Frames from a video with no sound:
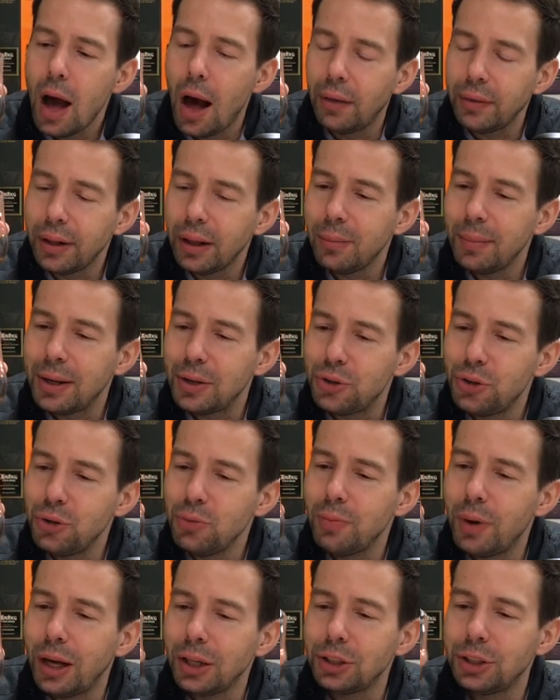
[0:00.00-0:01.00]
A little bit
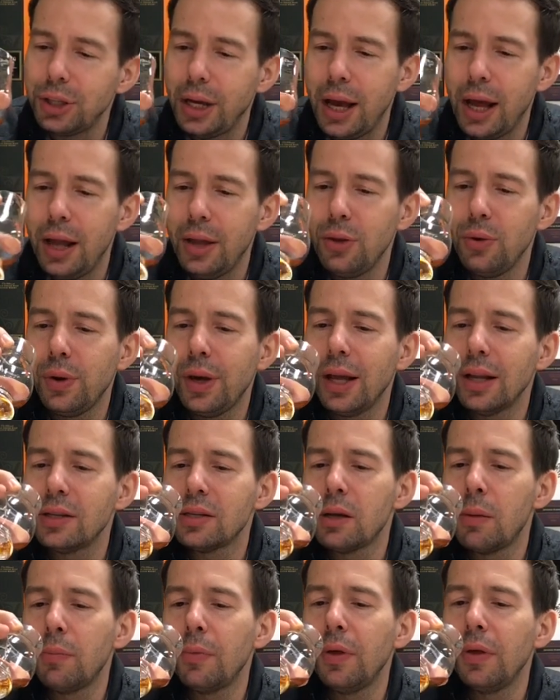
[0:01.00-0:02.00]
too much and you get
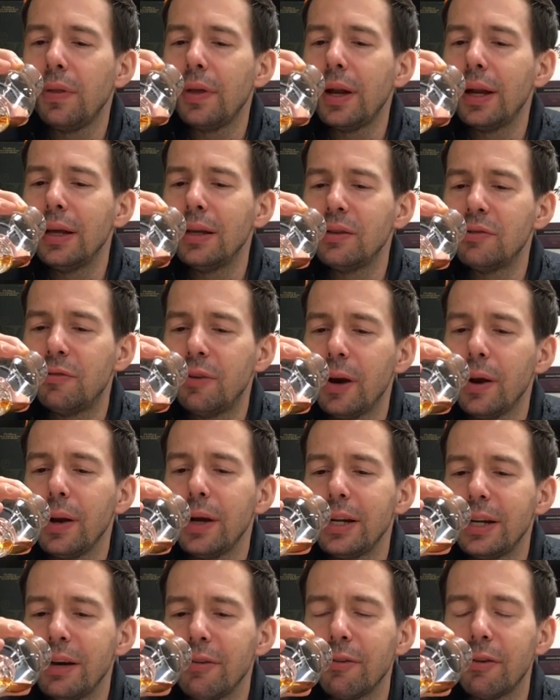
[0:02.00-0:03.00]
something that is
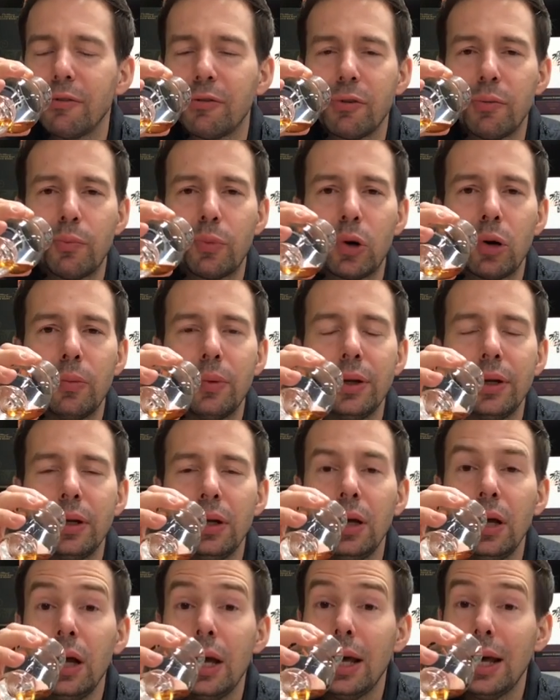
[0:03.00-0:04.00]
very different from
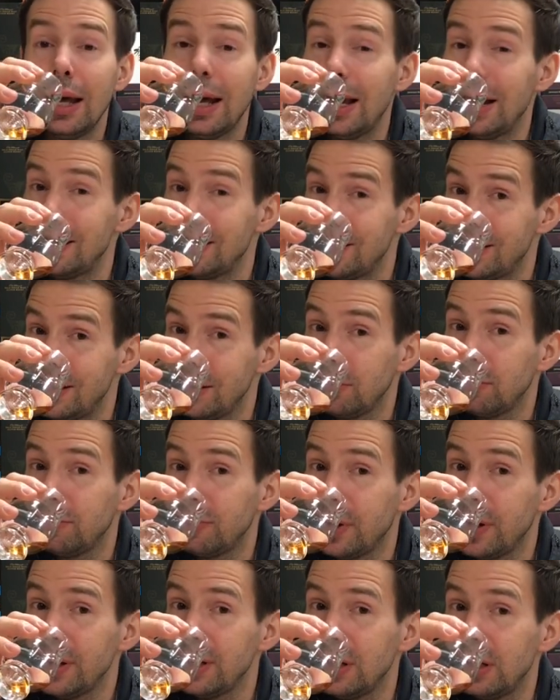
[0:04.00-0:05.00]
bourbon, still
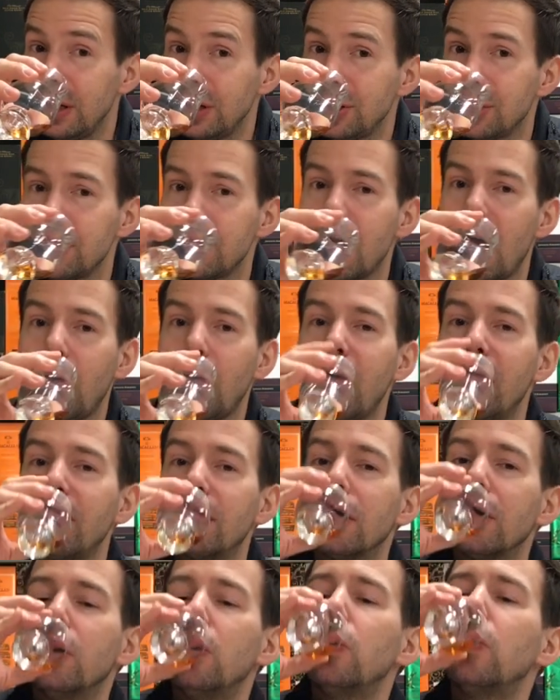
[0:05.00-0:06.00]
very delicious,
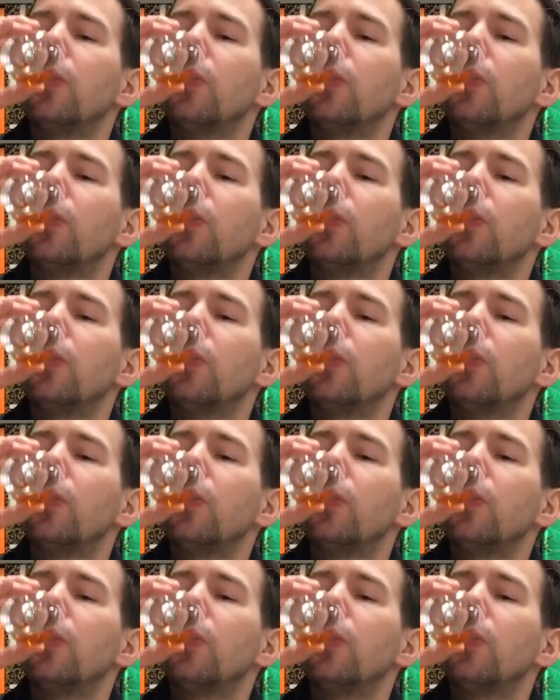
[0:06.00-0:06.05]
however.